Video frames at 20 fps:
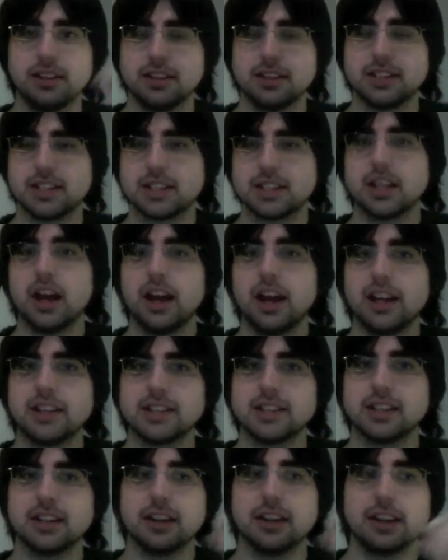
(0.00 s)
designs
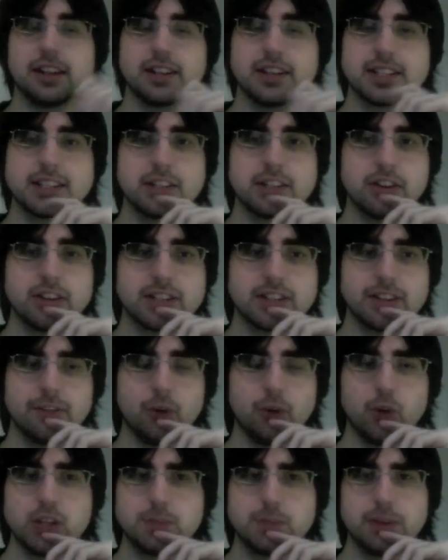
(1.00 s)
in the series, have
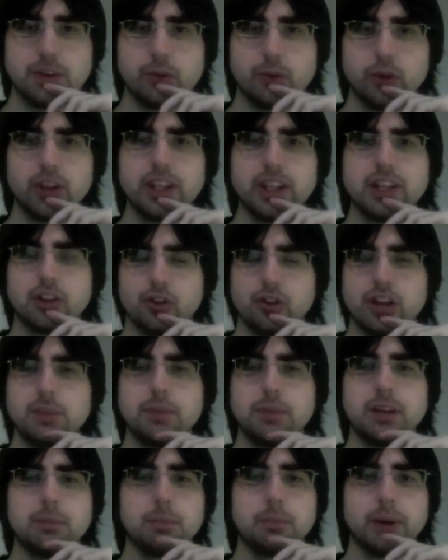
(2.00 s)
always been really
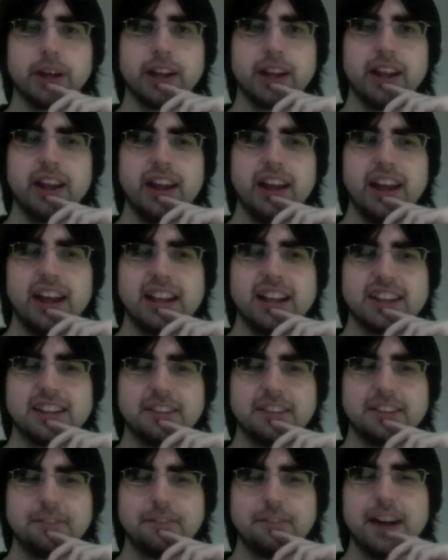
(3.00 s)
creepy, but
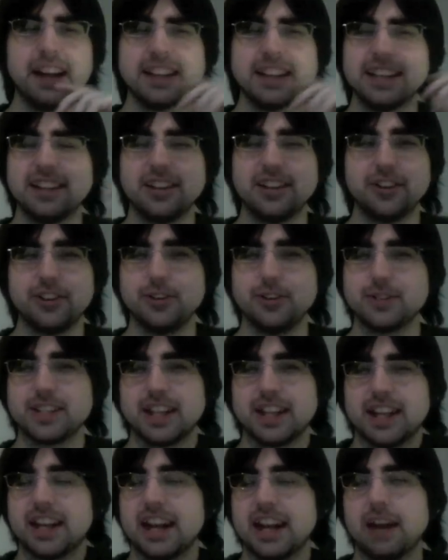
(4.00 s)
the fact that you're using
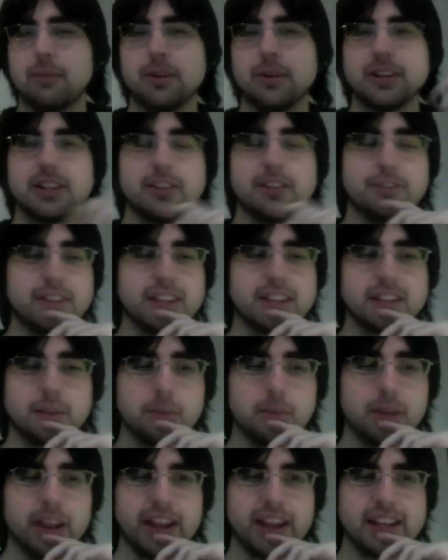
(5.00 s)
a camera to defeat
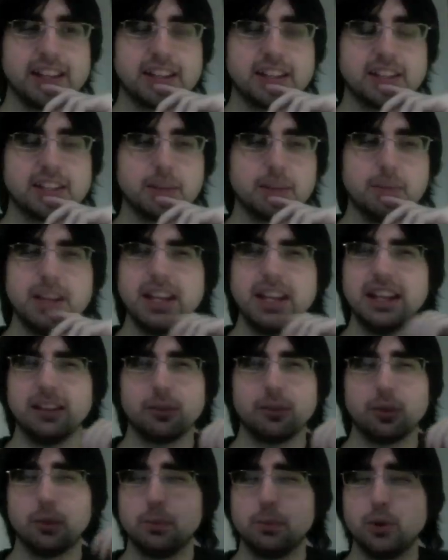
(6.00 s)
them, like, to me,
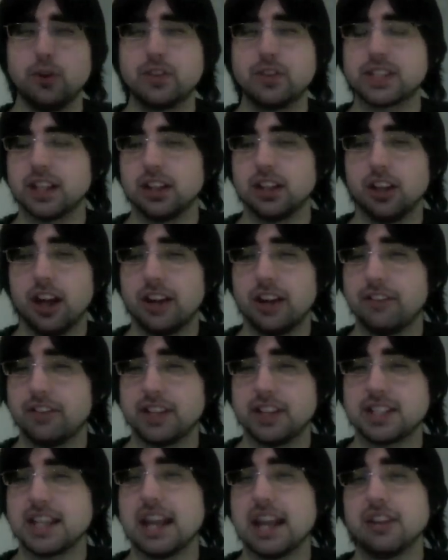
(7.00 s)
removes a lot of
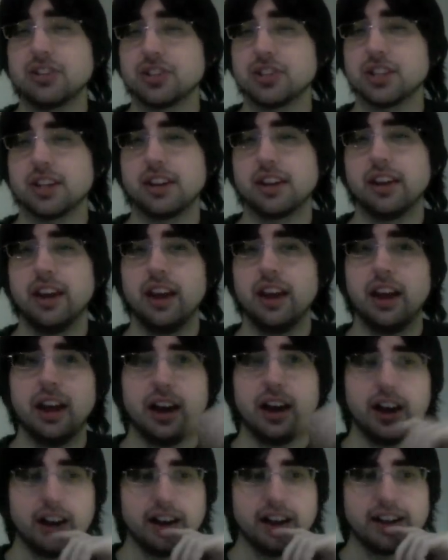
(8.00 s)
the tension.
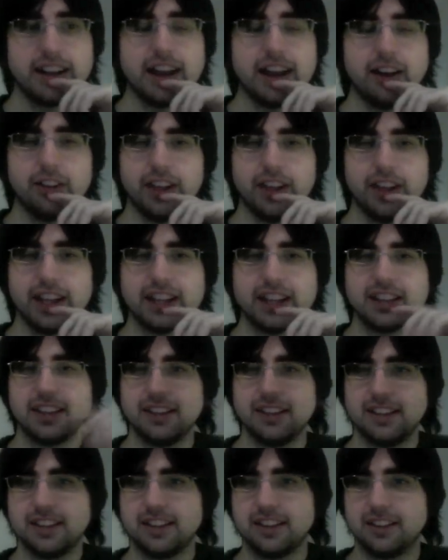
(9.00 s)
Now, like,
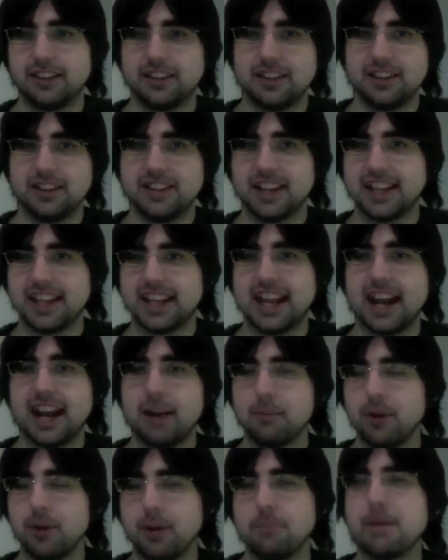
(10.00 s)
the
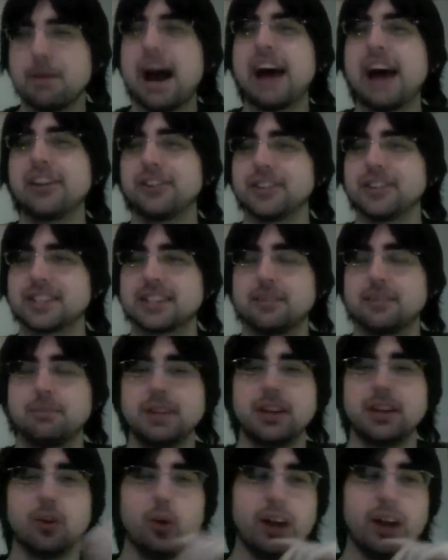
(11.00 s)
camera battles can
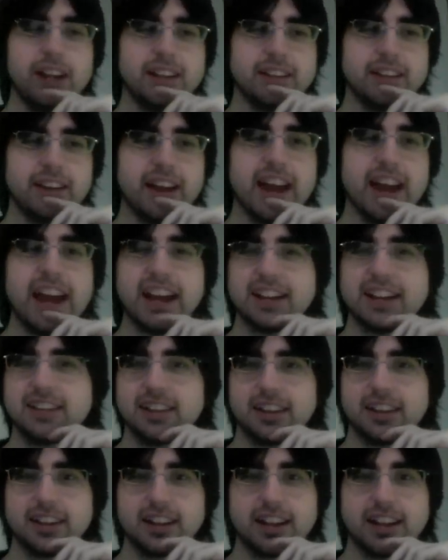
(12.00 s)
be quite
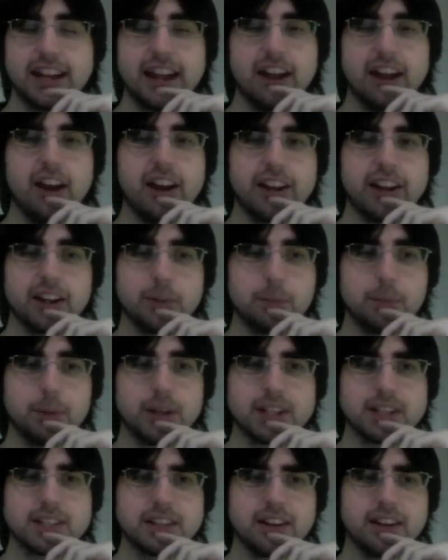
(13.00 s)
hectic and chaotic, but